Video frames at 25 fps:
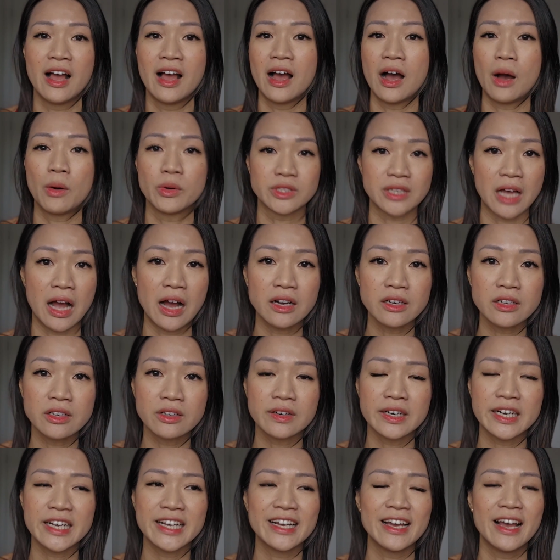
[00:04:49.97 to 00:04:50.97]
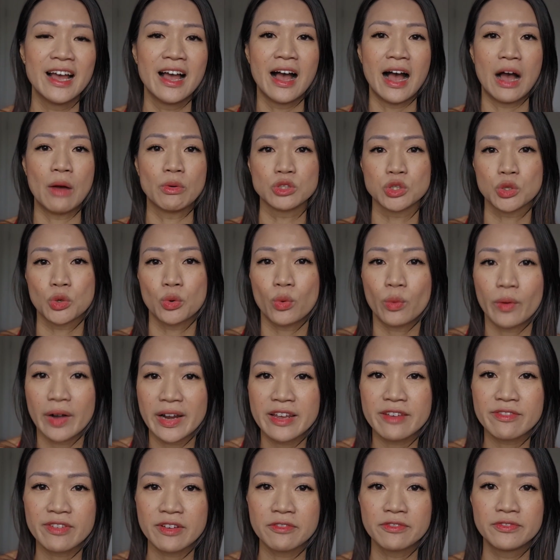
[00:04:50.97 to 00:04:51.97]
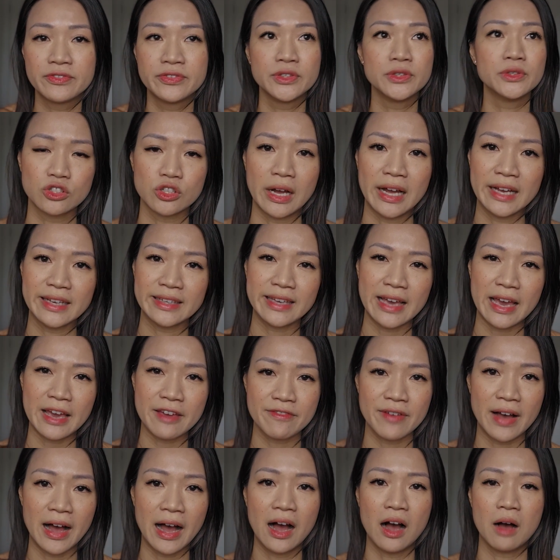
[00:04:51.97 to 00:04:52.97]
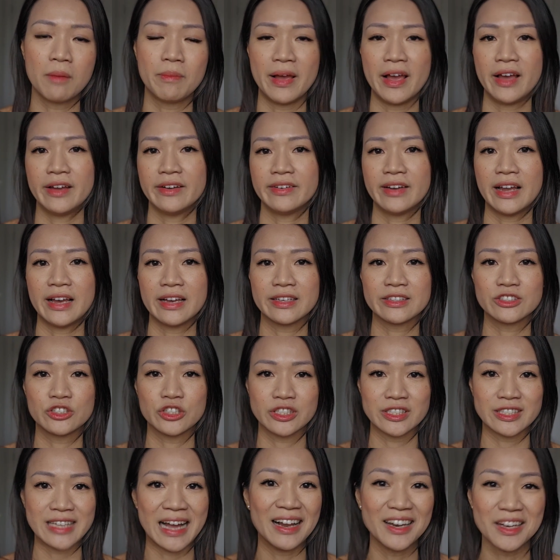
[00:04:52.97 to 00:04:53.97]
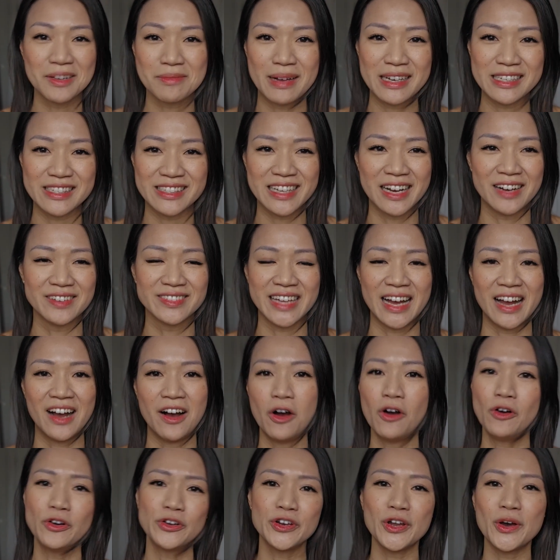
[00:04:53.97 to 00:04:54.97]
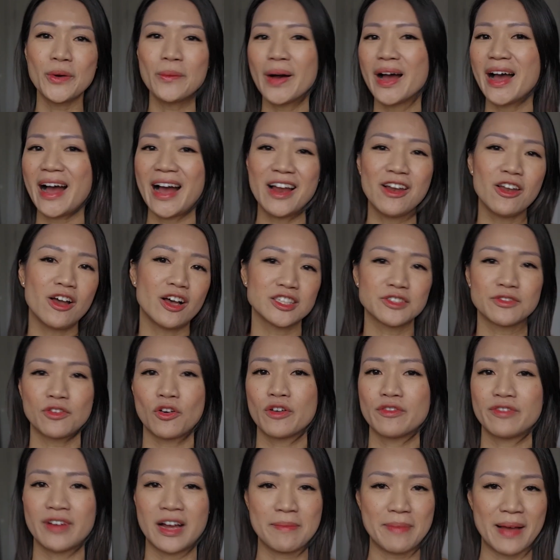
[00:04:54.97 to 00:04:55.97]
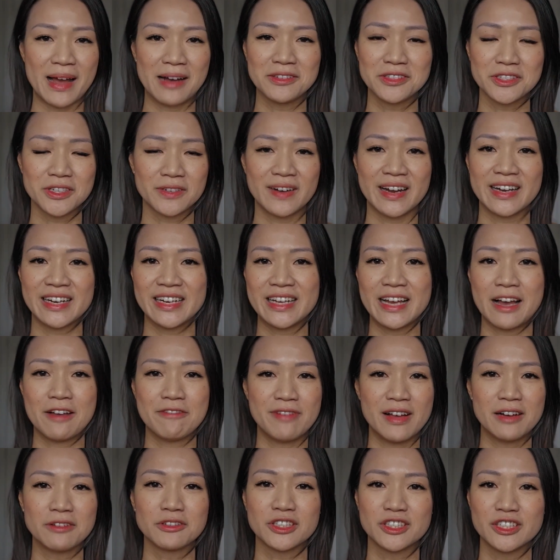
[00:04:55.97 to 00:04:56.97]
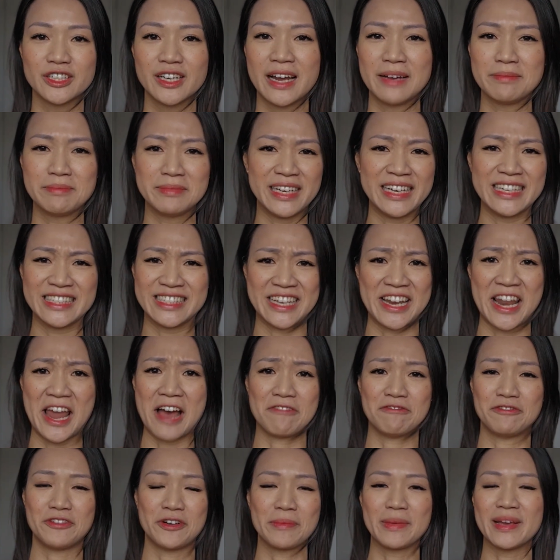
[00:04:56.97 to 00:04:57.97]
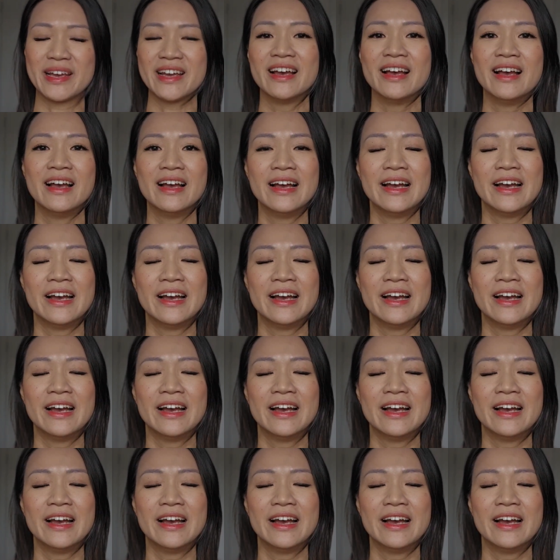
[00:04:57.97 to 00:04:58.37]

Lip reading: I was hungry, I was craving food, I gave up and just telling myself that, oh, you know what, I lost 4 or 5 5 pounds already. I felt good. It's enough for me.